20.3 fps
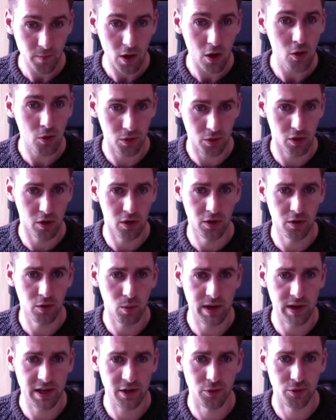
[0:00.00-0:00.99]
the
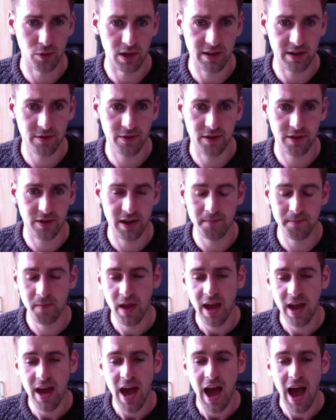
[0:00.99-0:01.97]
wage relief scheme.
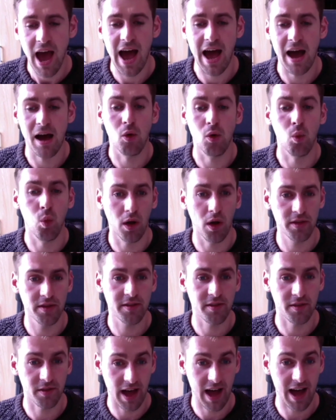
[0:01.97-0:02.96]

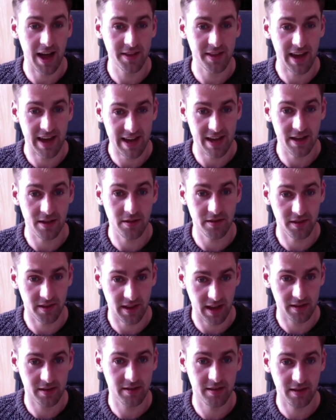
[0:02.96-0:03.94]
Once that ends, and
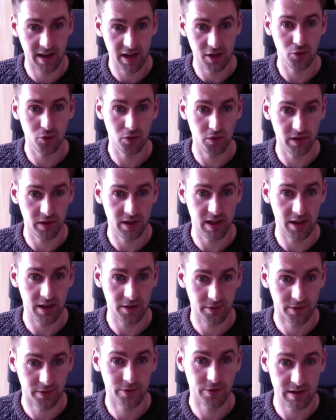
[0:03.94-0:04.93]
that's scheduled to last
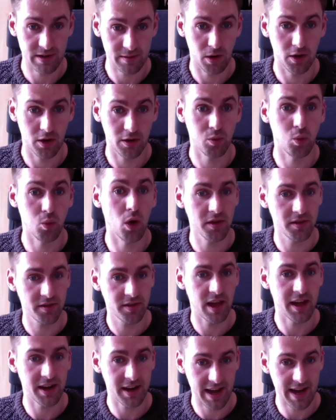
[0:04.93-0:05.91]
for 3 months, once
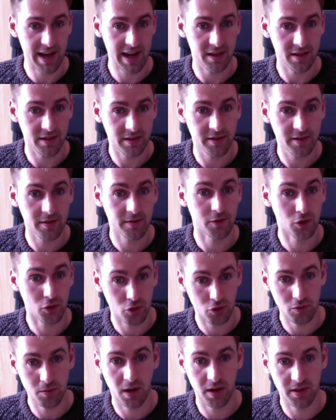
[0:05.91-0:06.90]
that ends, for
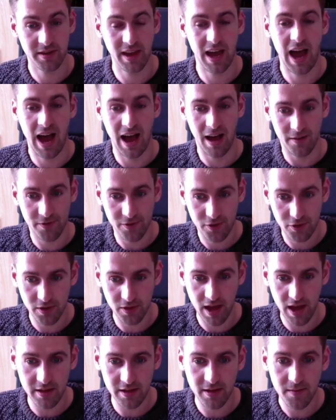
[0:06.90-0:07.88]
2 months after
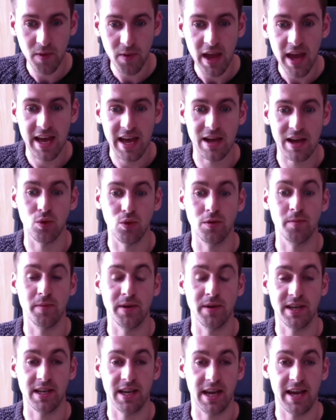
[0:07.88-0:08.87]
that, it would
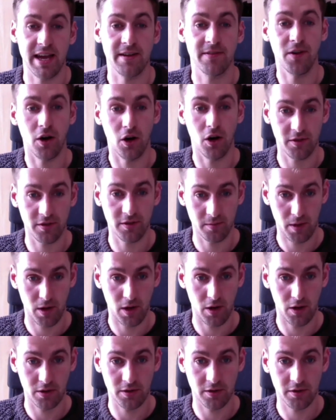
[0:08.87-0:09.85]
be
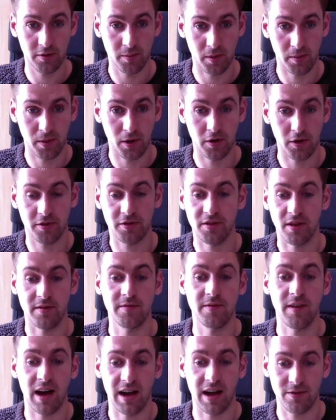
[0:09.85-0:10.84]
£1,000 per person and
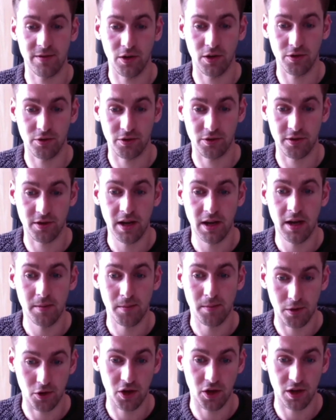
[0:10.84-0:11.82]
500
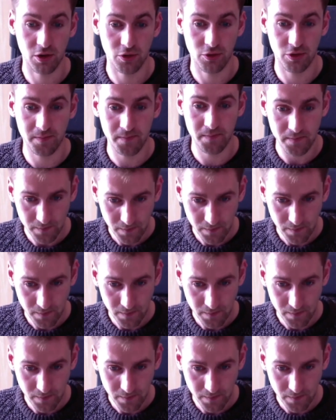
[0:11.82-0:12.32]
per children.